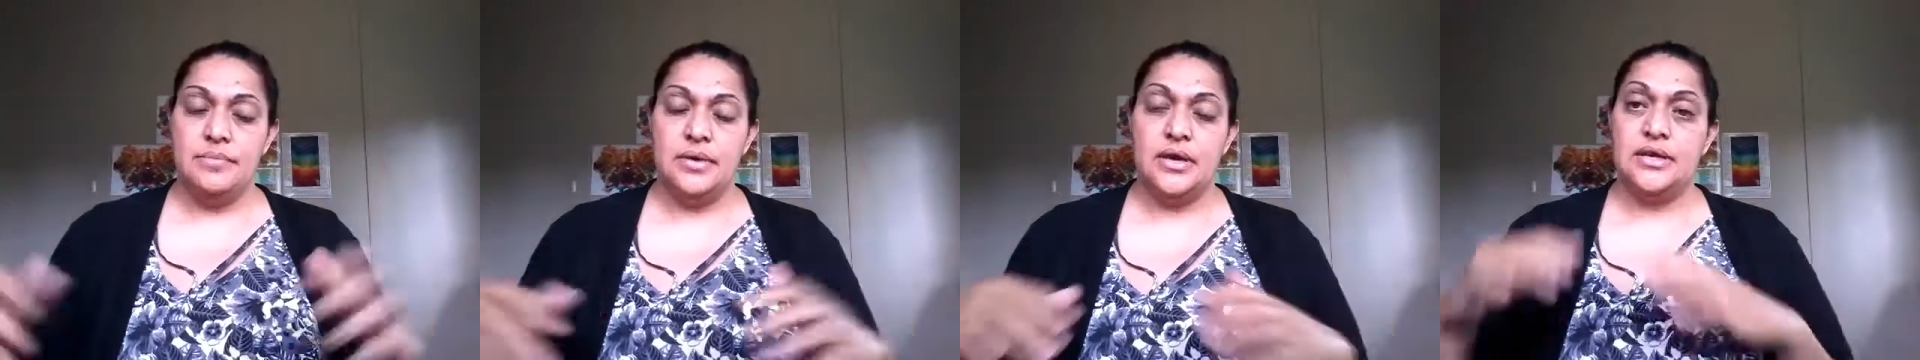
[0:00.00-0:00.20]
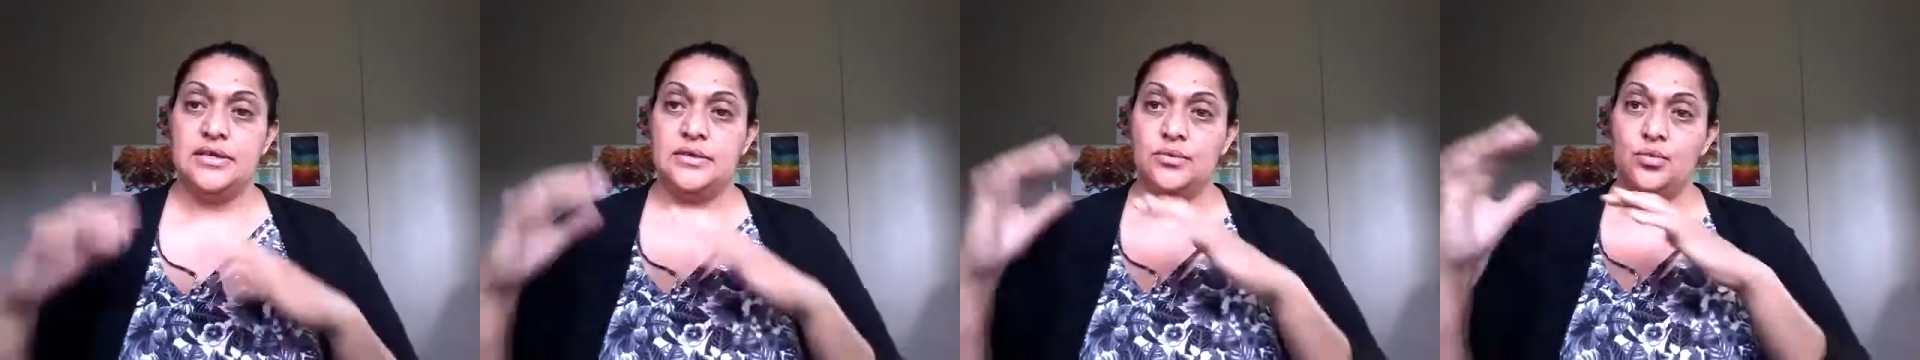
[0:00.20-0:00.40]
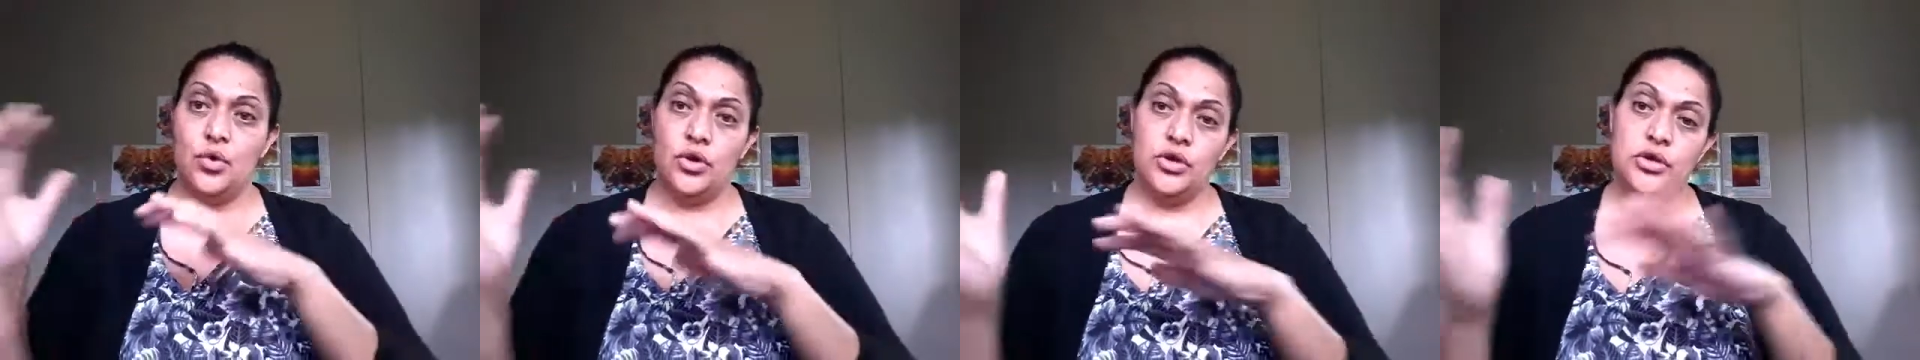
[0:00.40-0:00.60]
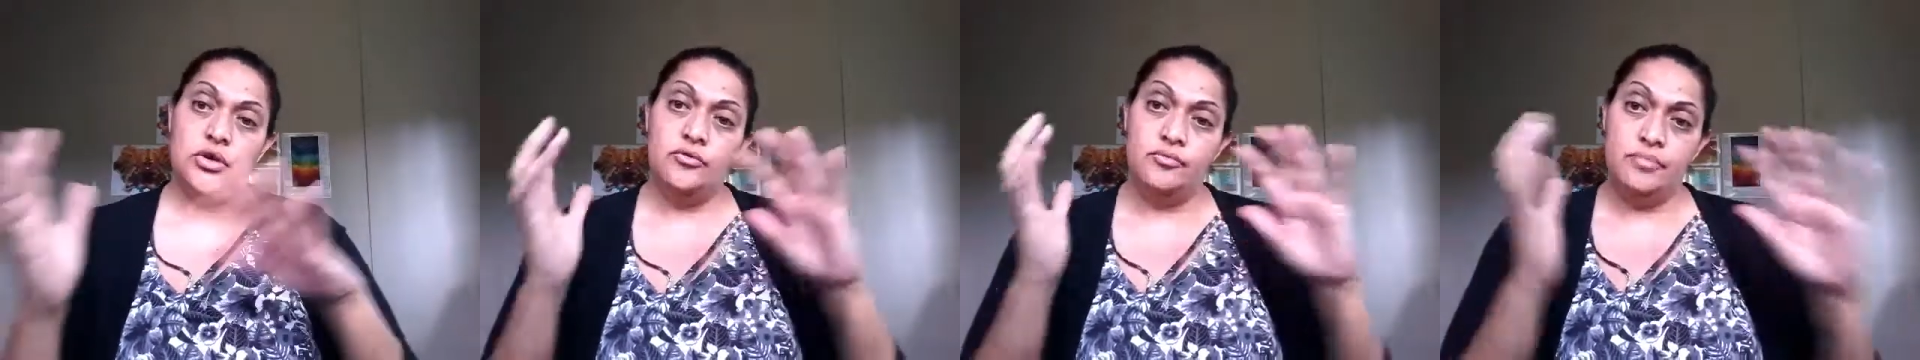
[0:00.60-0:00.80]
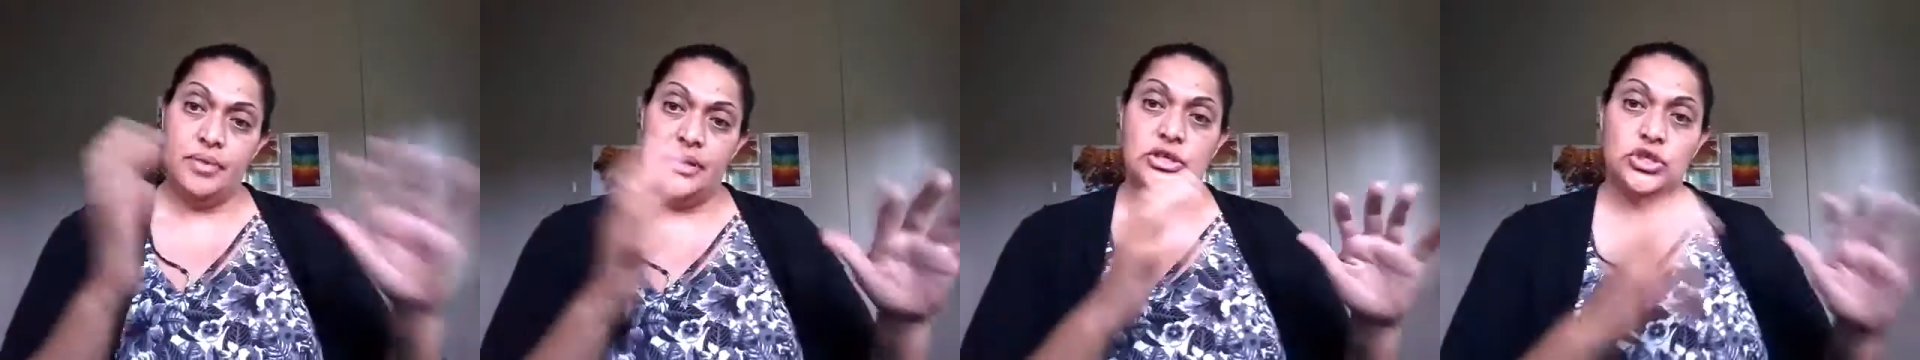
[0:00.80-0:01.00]
Because what
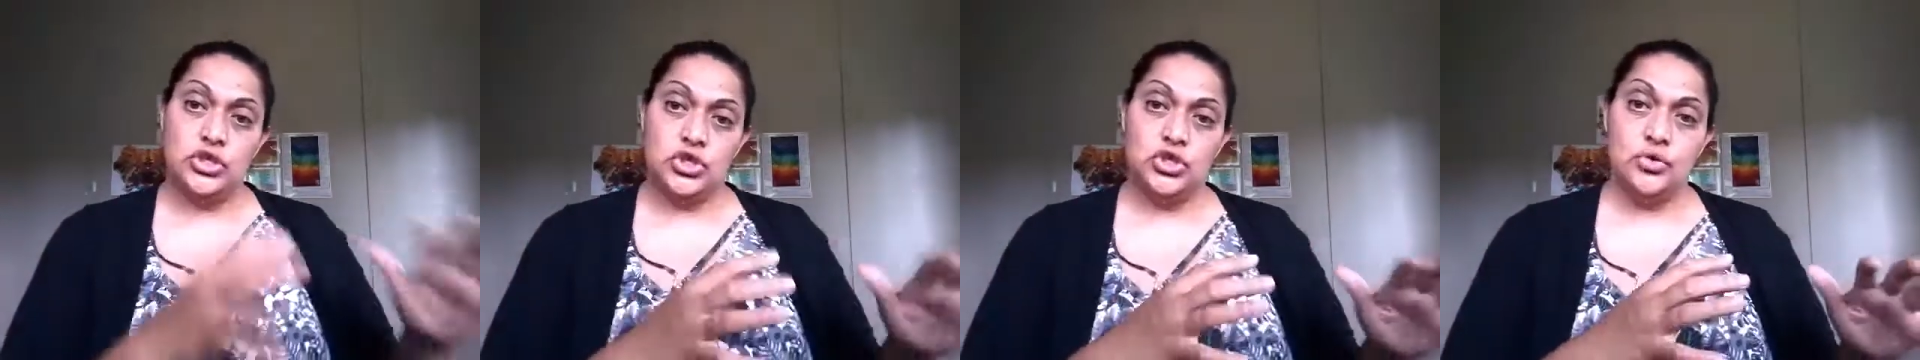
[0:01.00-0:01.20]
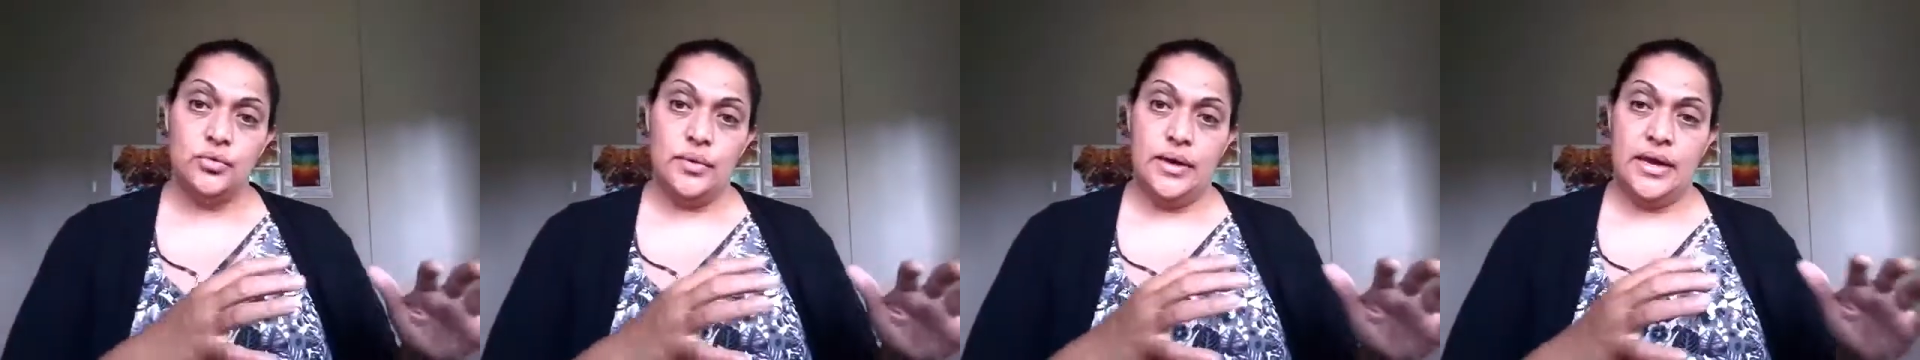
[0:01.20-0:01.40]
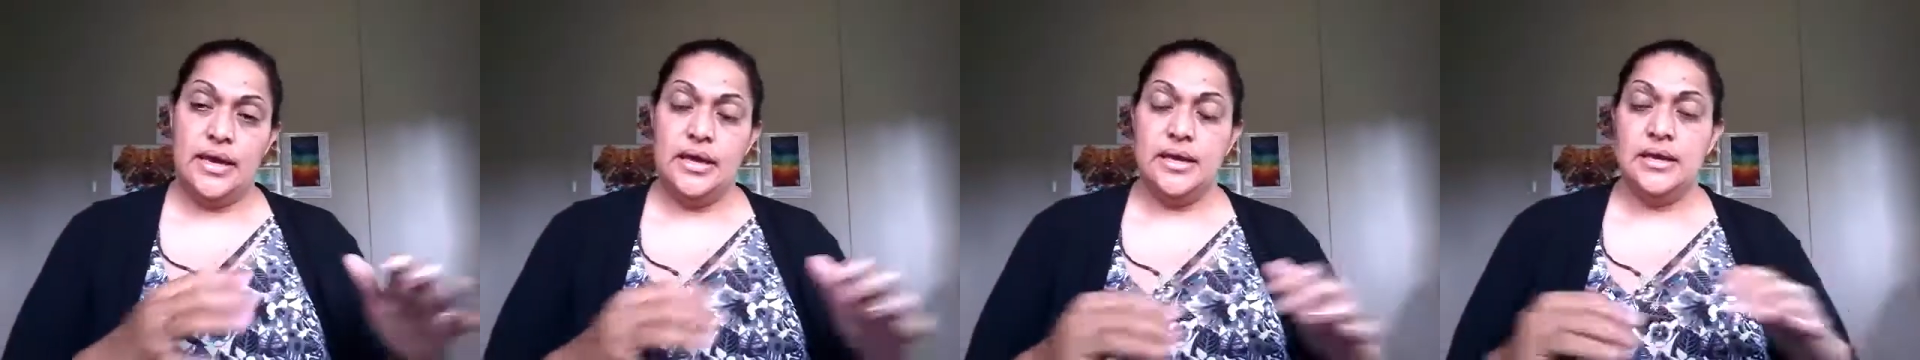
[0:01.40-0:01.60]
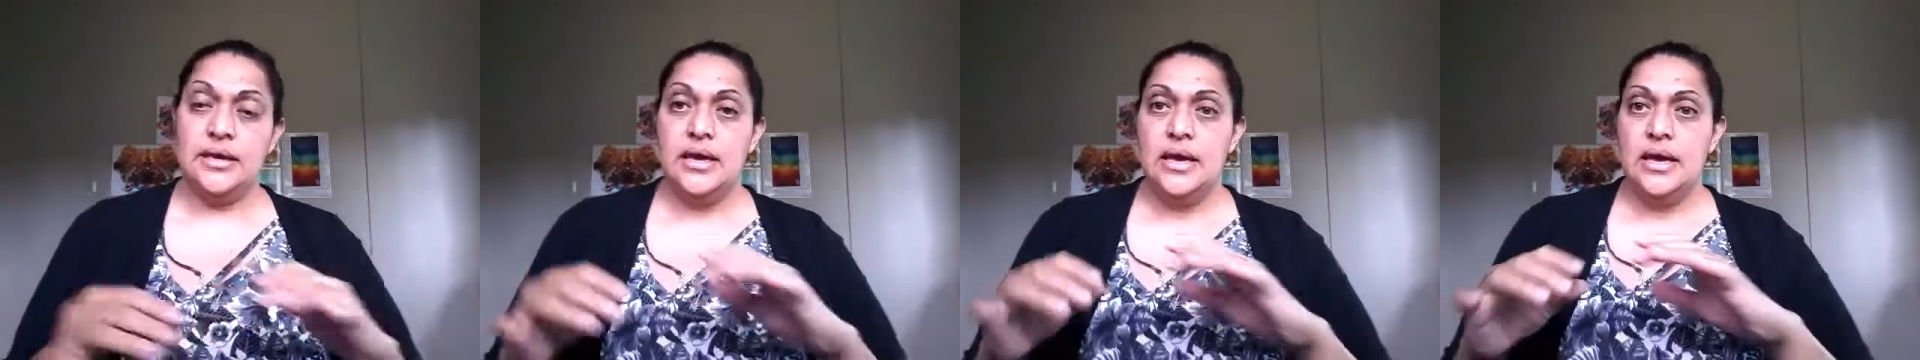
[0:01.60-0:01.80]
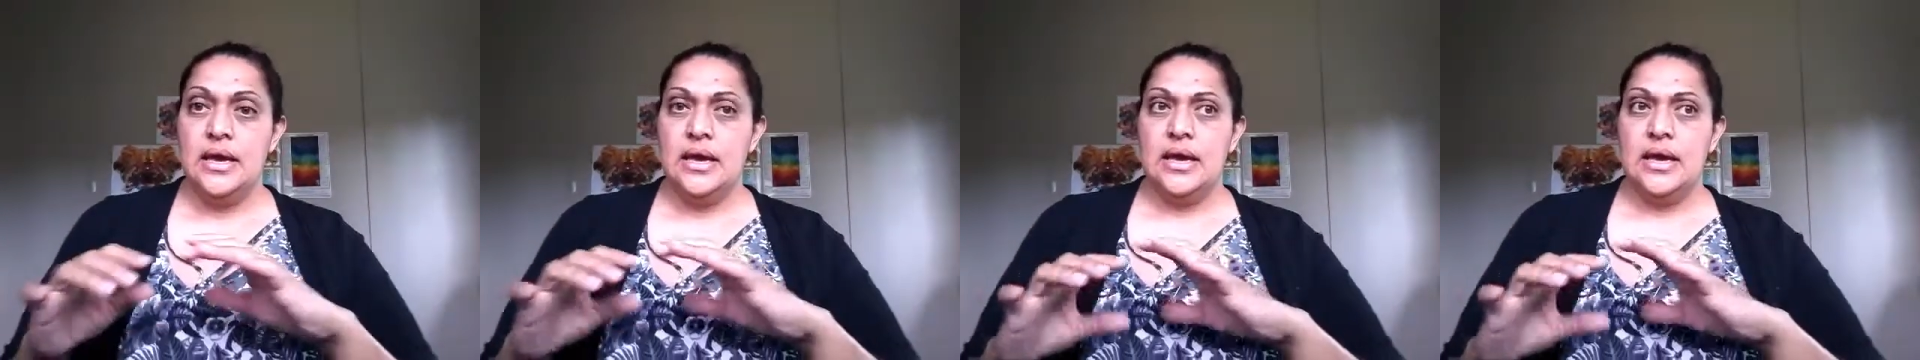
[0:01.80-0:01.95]
you've been doing